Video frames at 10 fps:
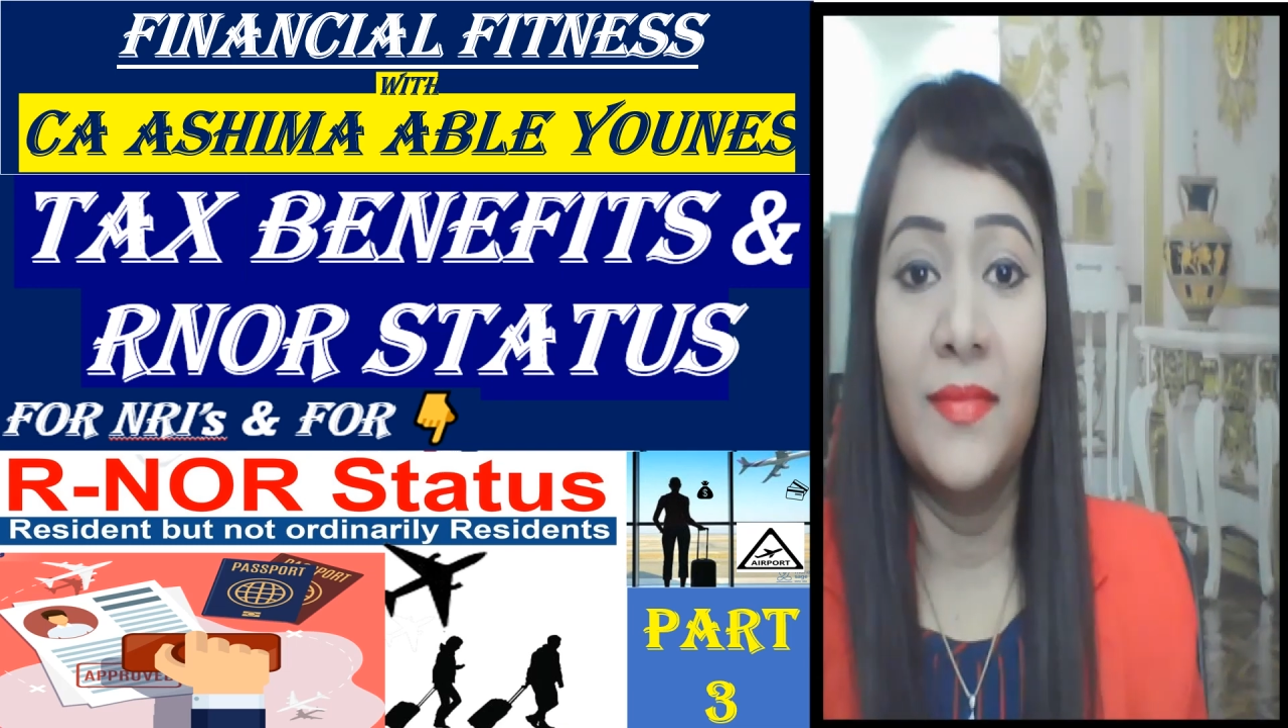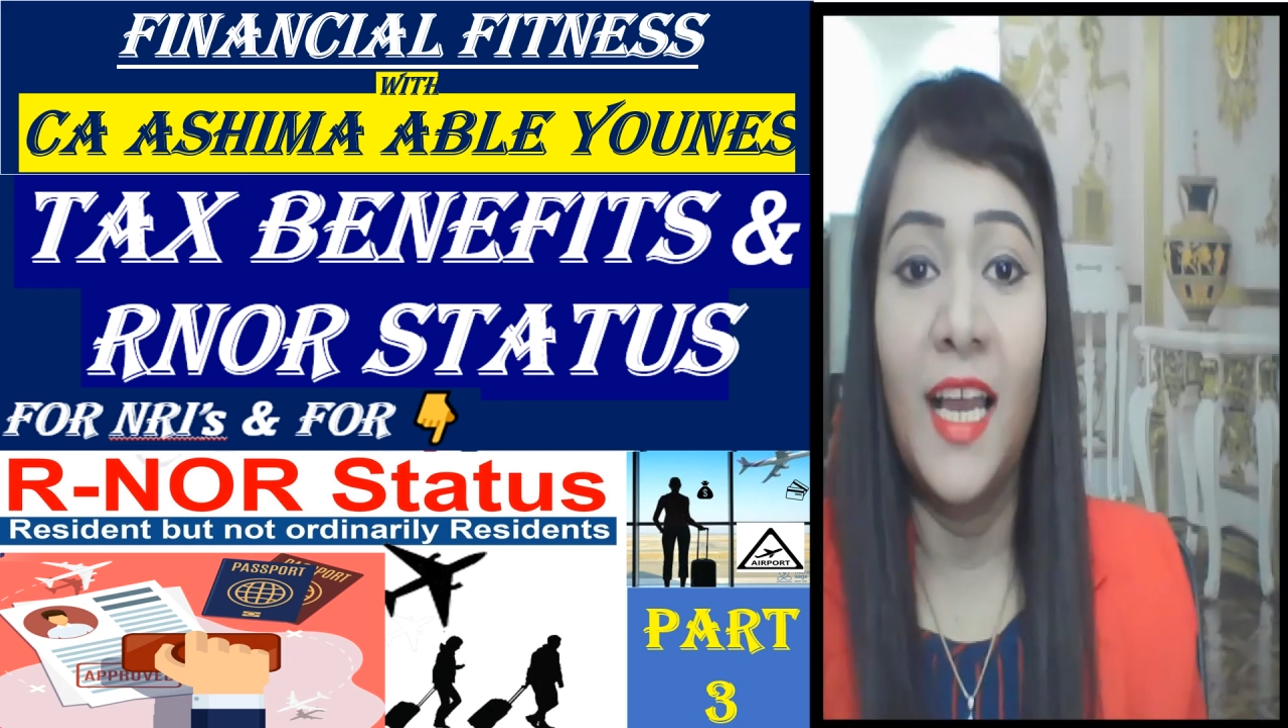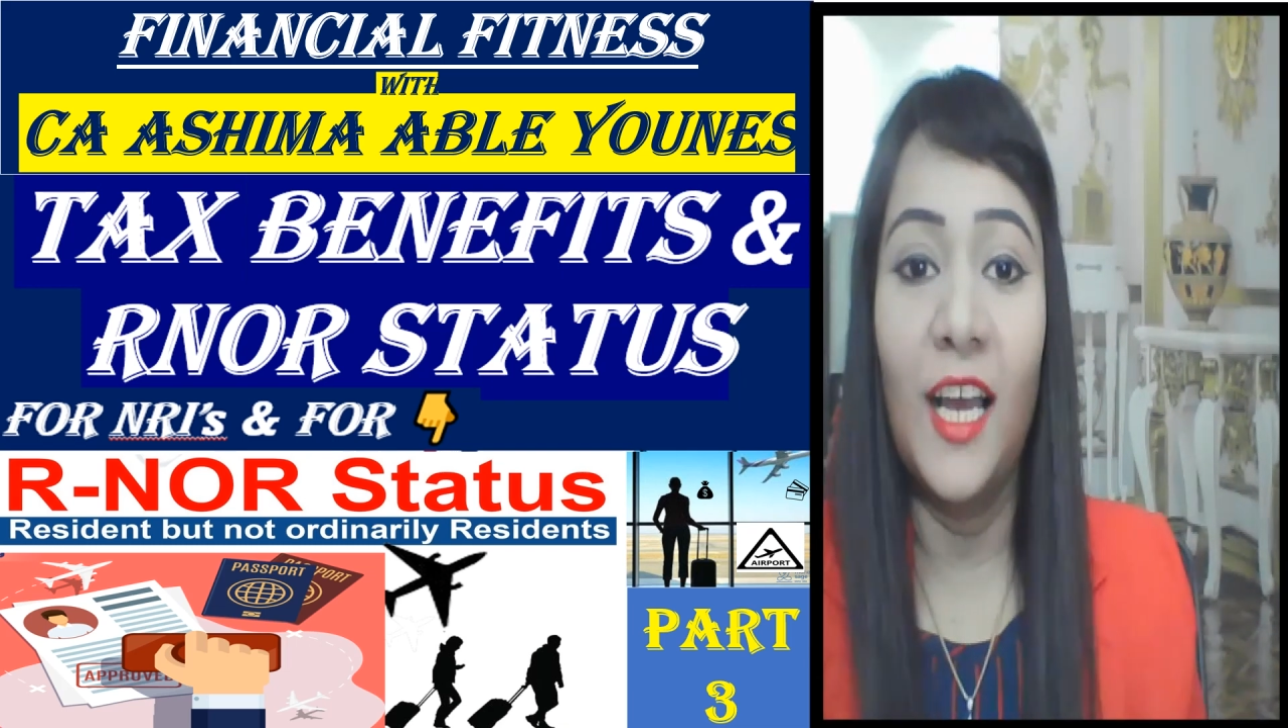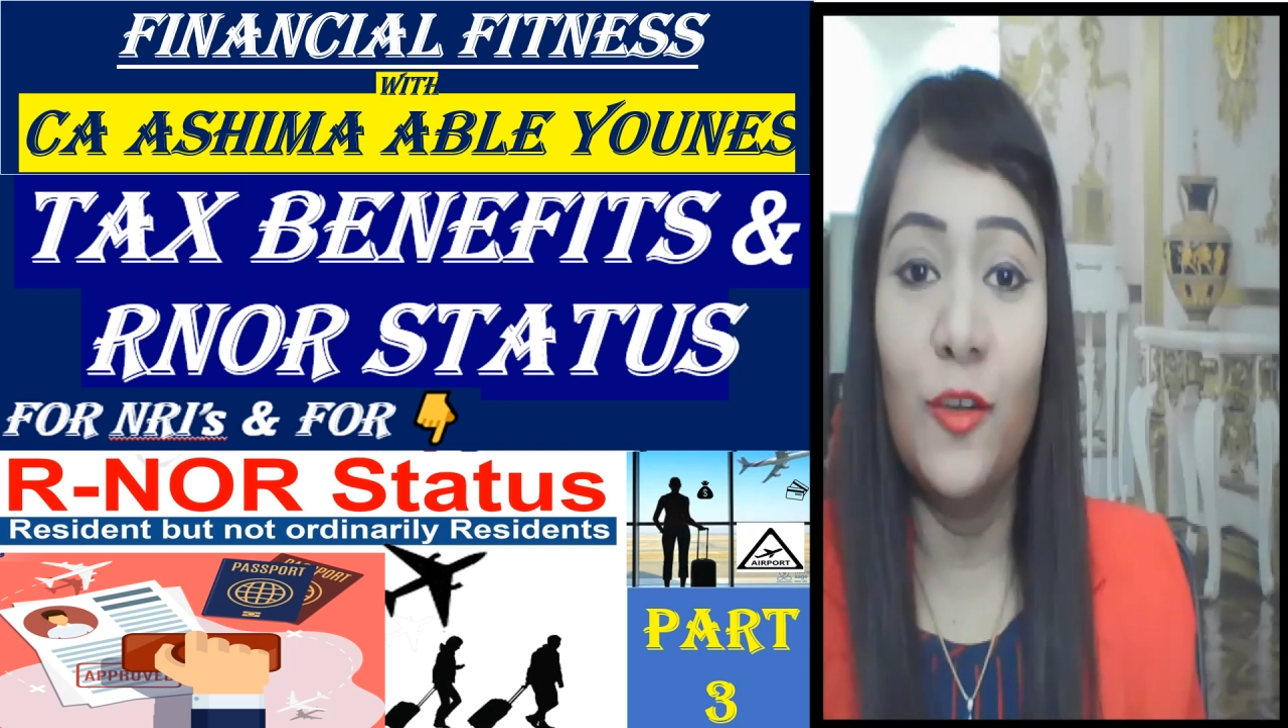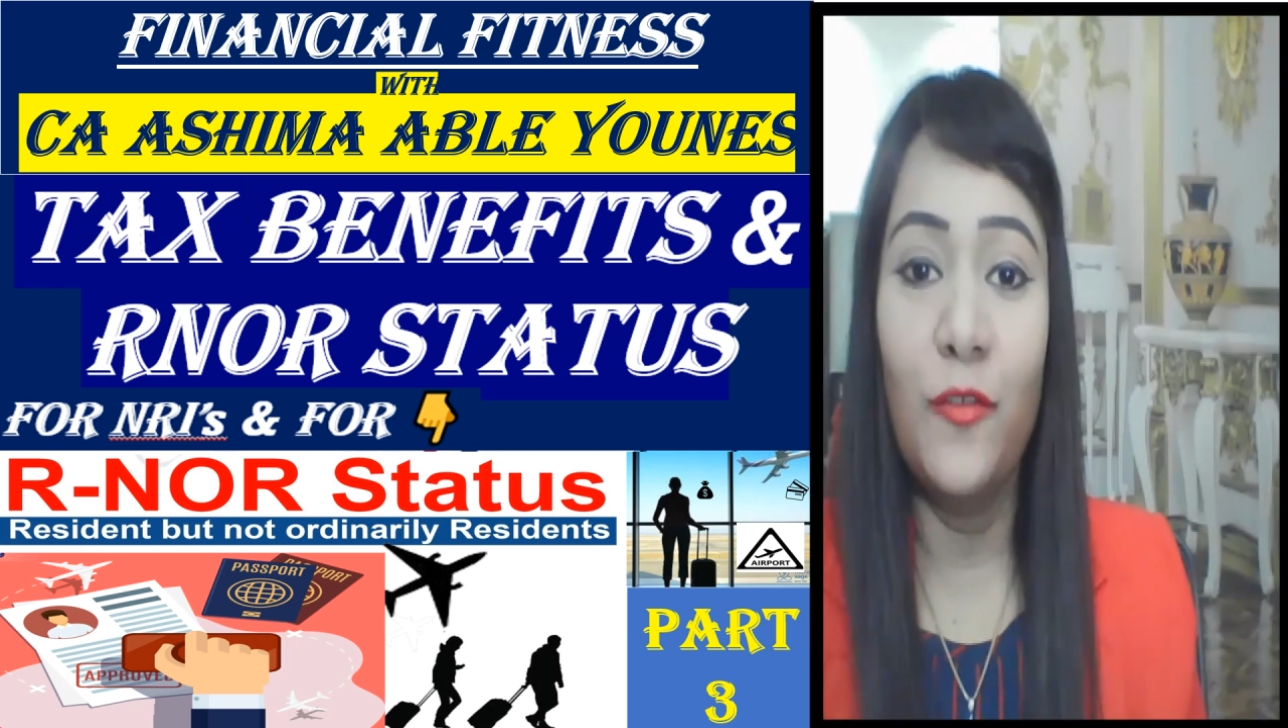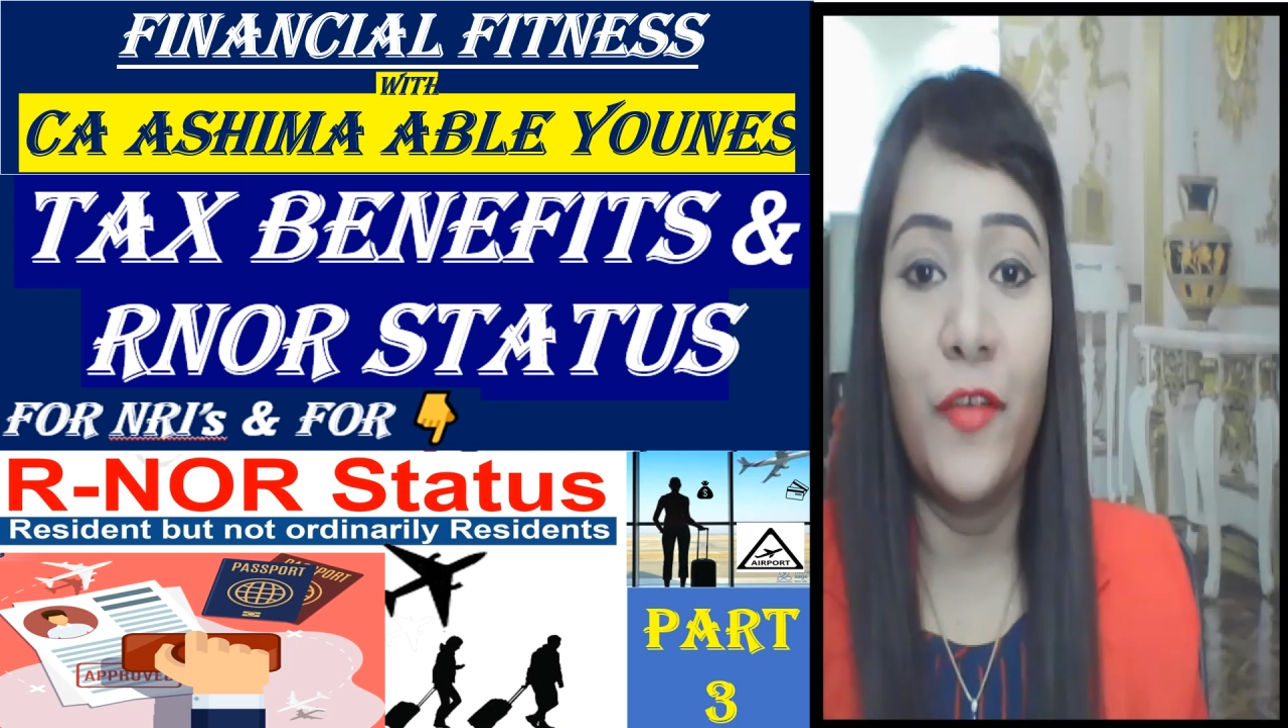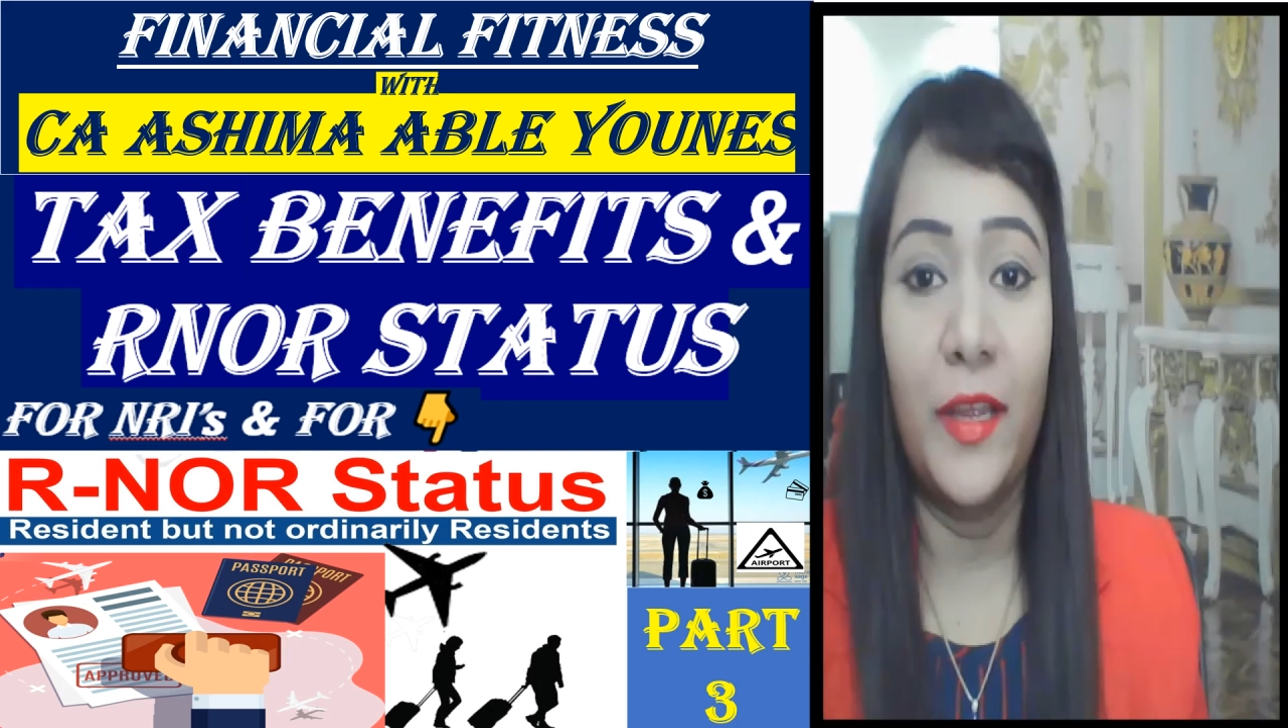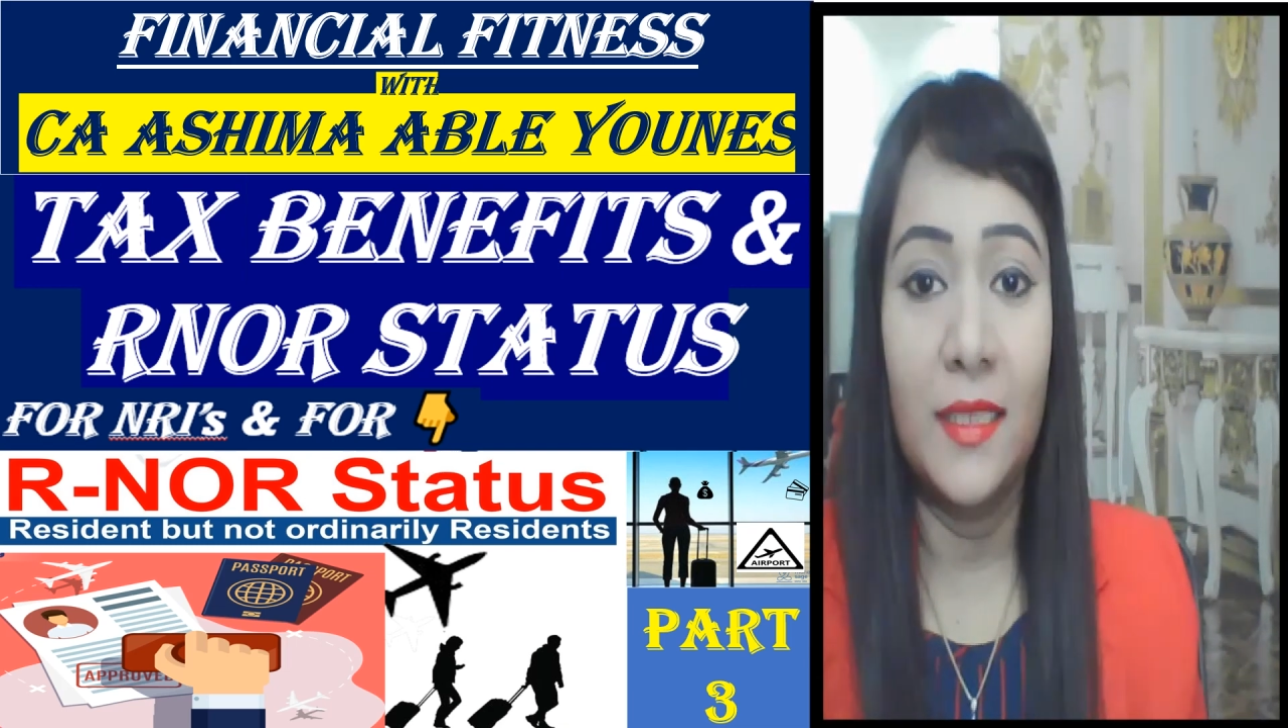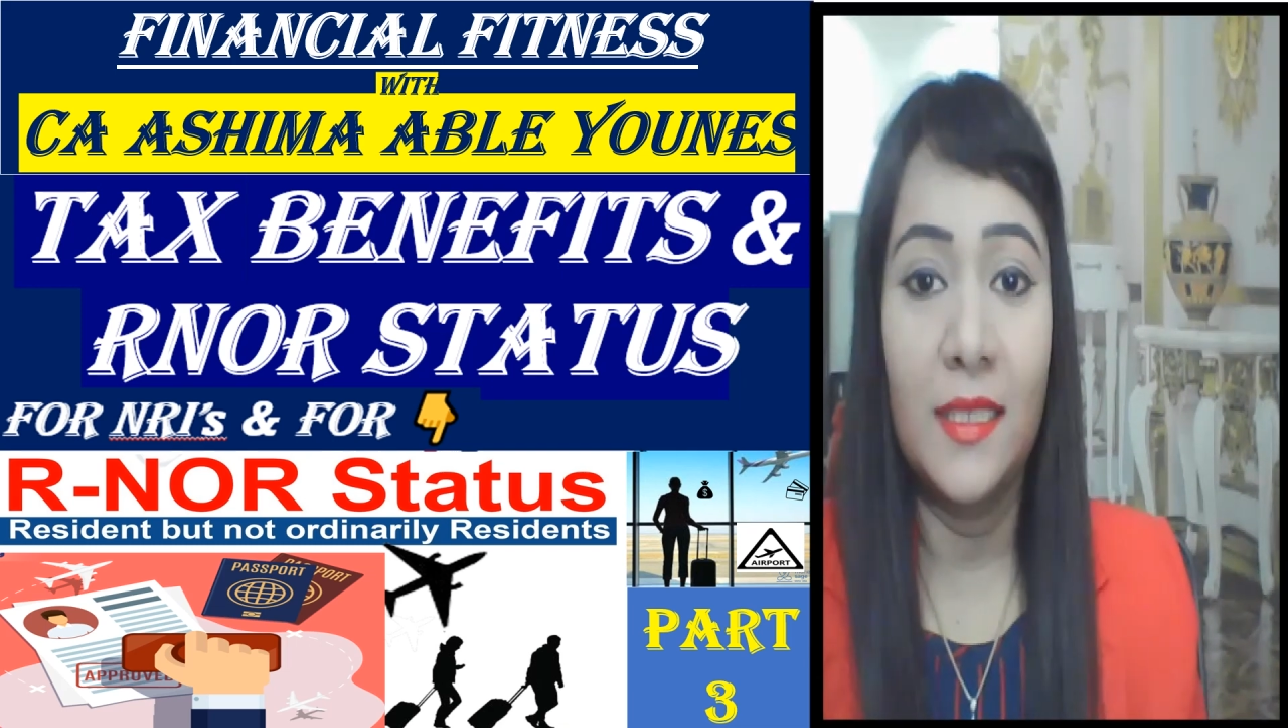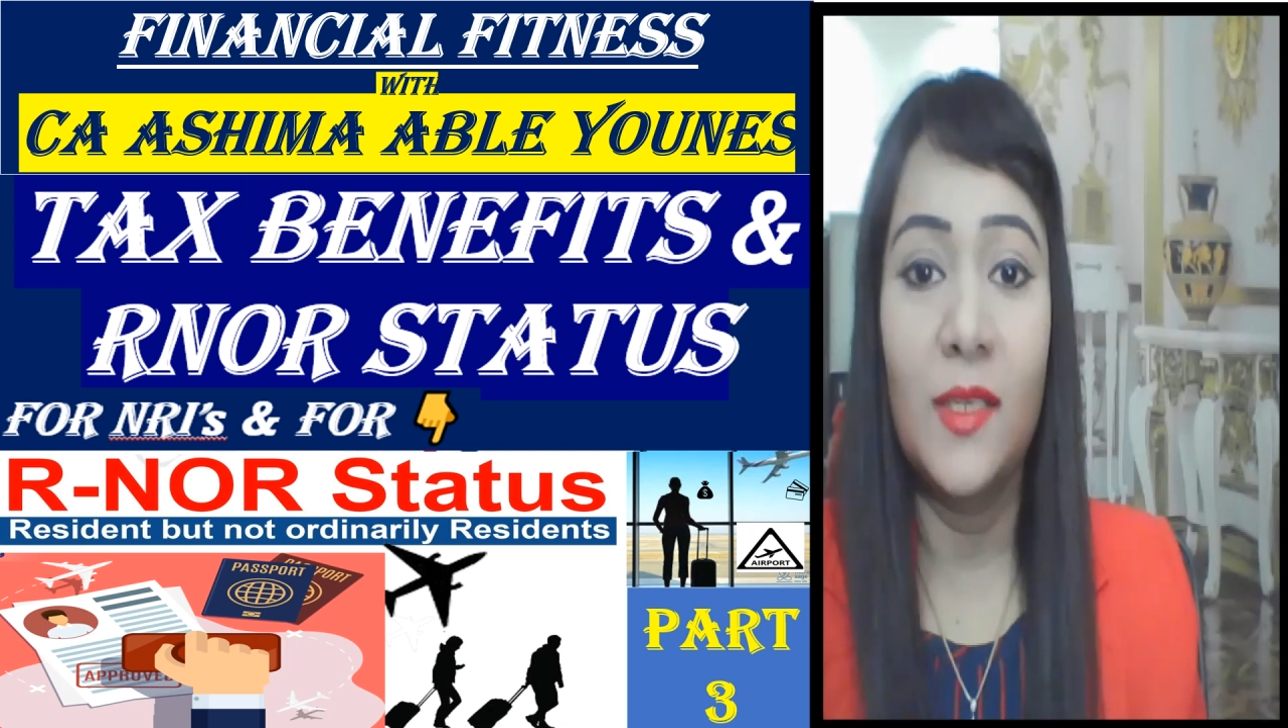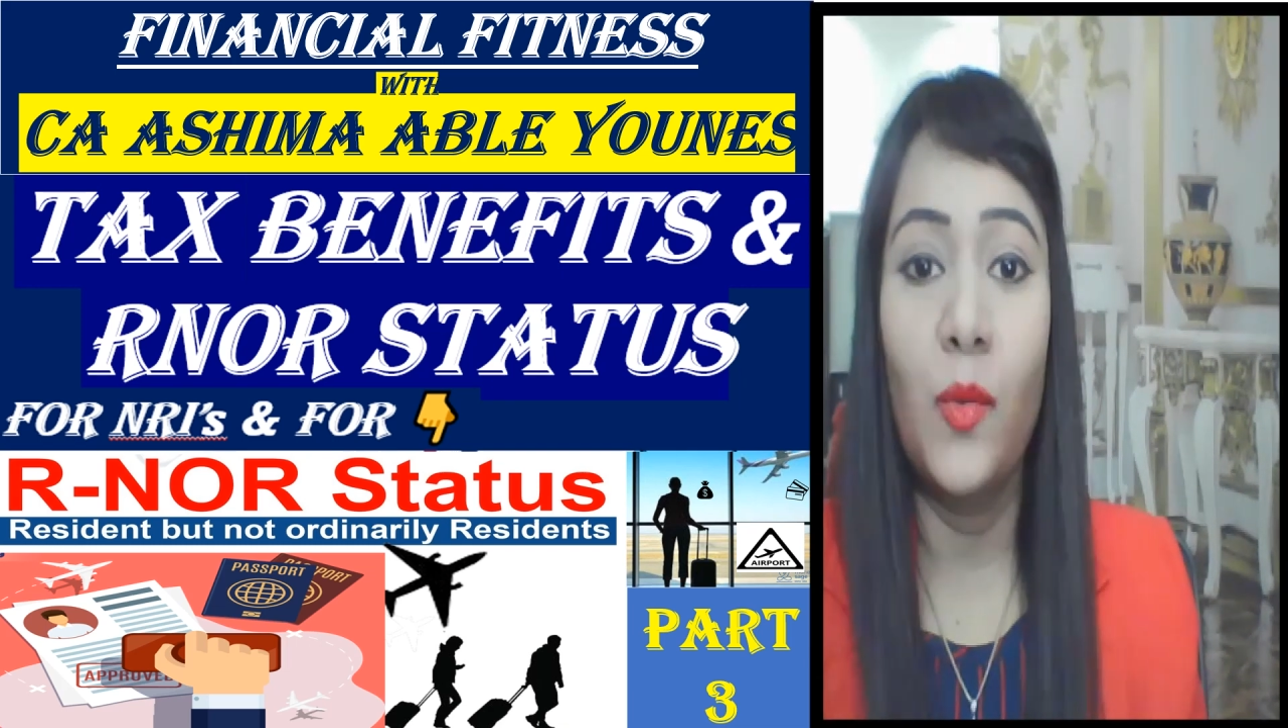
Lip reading: Hello friends,